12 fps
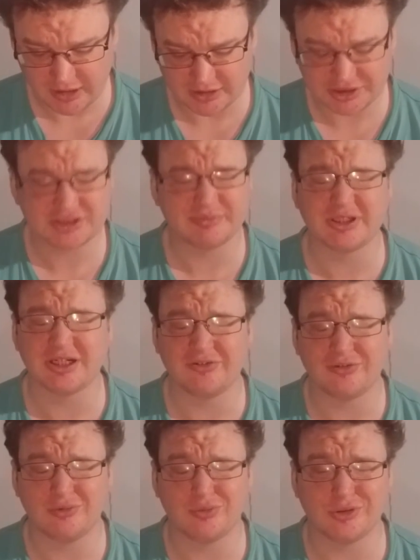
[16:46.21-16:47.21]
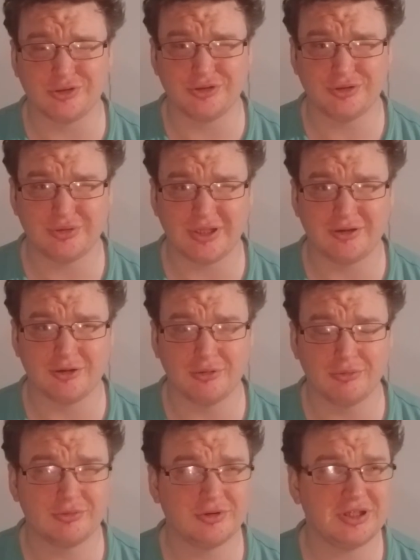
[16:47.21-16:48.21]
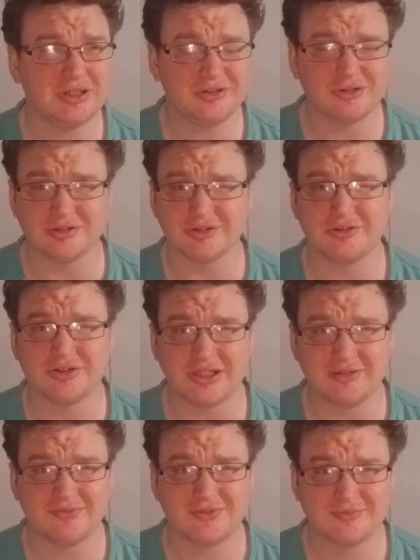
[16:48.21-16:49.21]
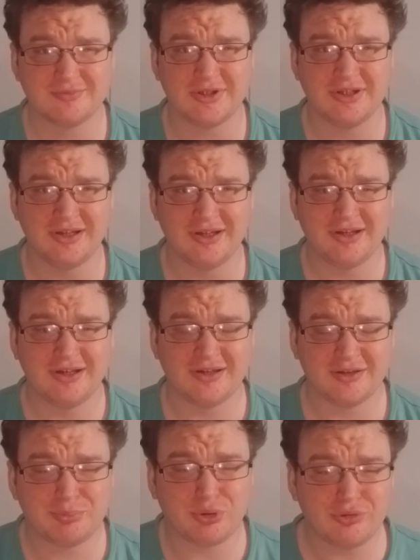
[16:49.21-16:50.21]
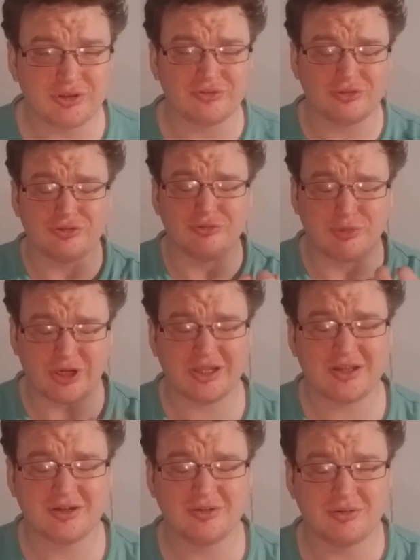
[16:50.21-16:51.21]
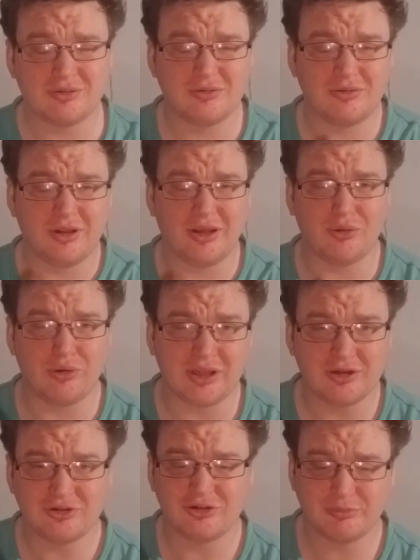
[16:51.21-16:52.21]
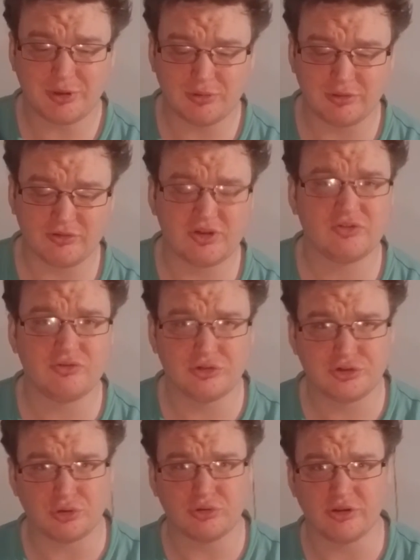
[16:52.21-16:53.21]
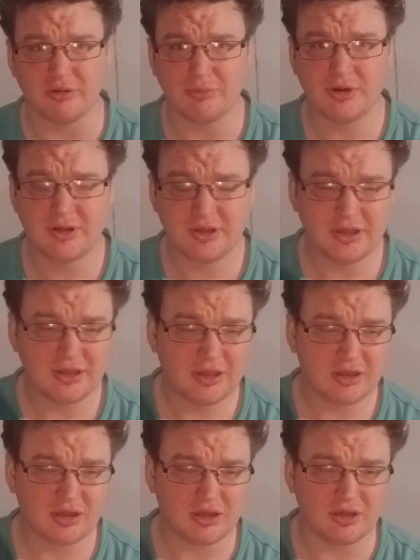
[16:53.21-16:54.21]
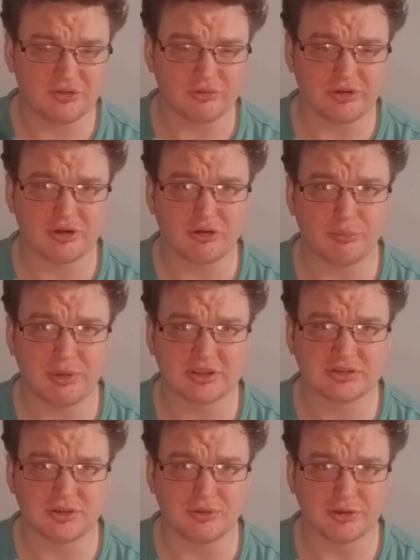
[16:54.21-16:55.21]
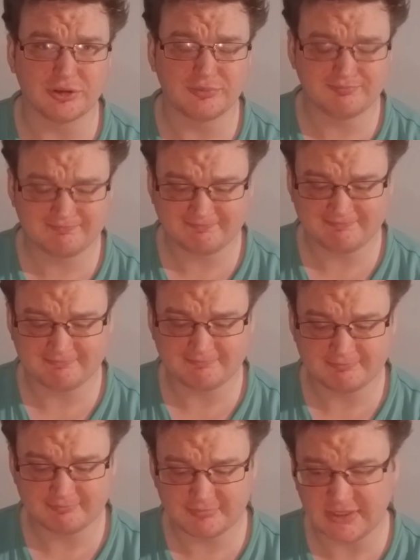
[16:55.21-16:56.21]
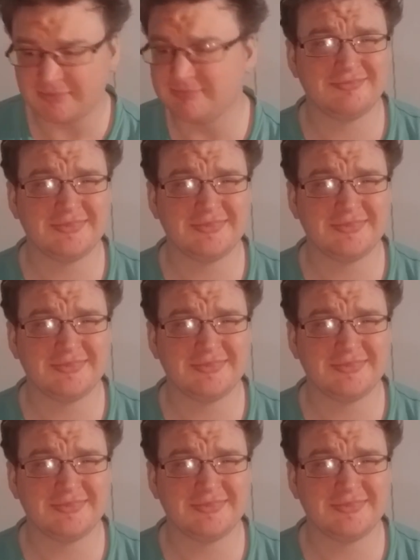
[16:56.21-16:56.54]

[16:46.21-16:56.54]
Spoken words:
Just be careful what you do and don't injure yourself. The point is not to break or injure your bone, it's just to shock them so they grow back stronger. Yeah.